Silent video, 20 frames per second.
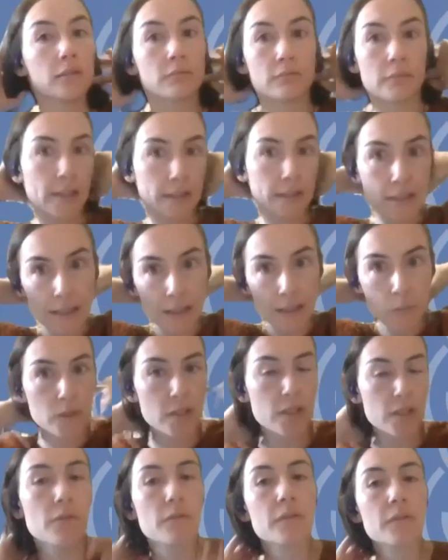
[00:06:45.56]
the
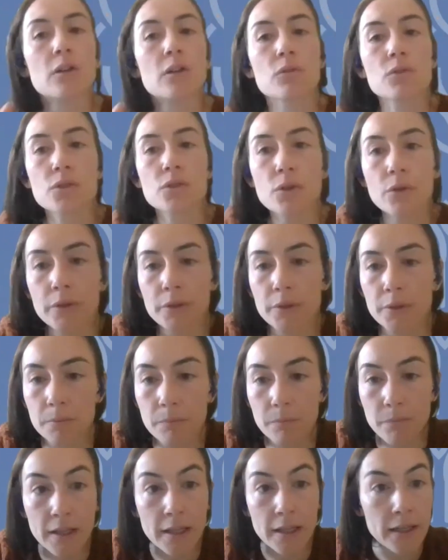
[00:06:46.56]
languages of the
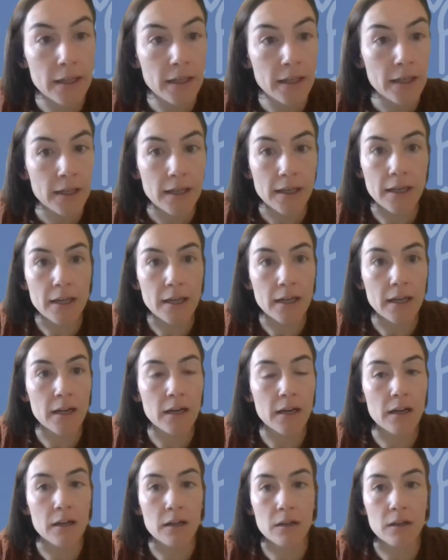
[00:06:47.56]
consortium.
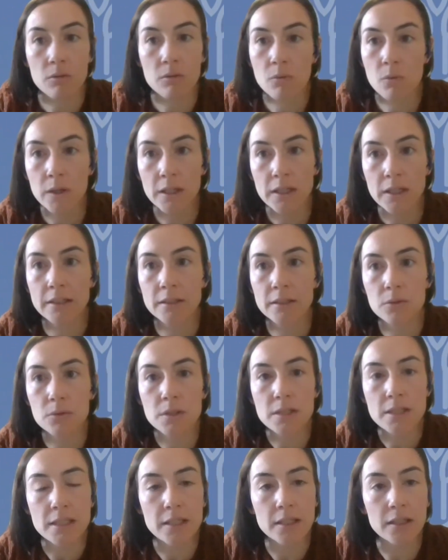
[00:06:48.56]
Quickly to
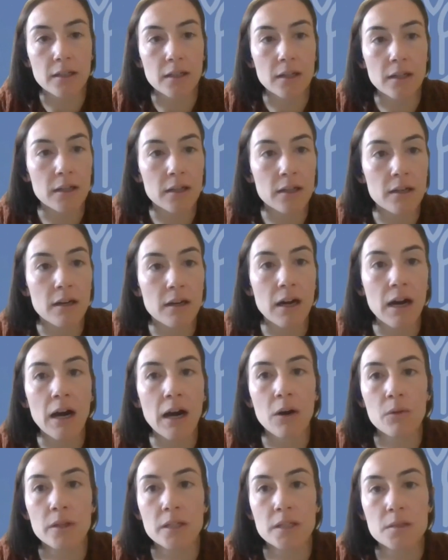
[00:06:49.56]
see
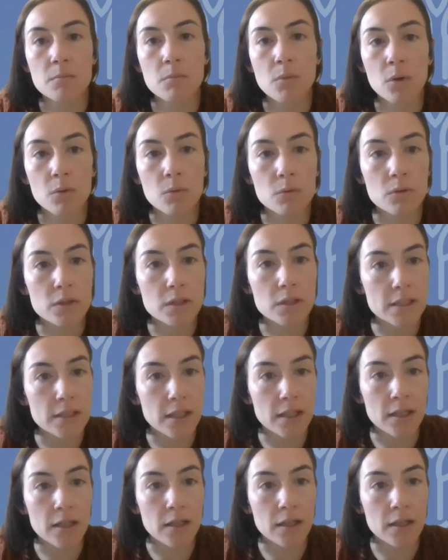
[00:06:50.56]
how these modules
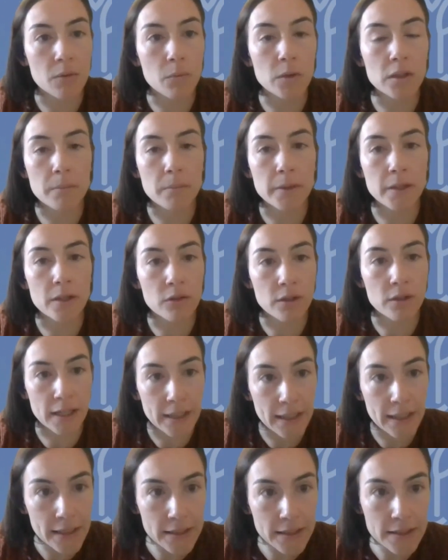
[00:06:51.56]
will be
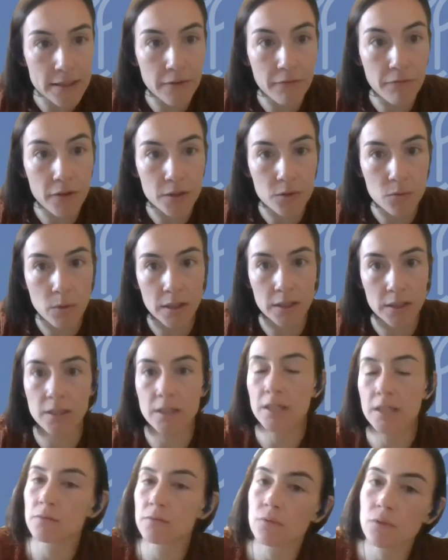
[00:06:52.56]
organized. The first one
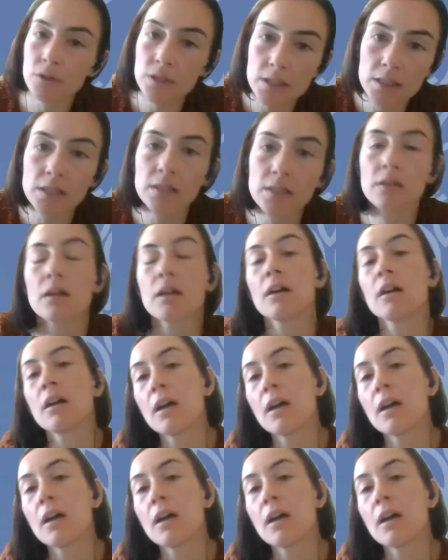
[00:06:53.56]
is foreseen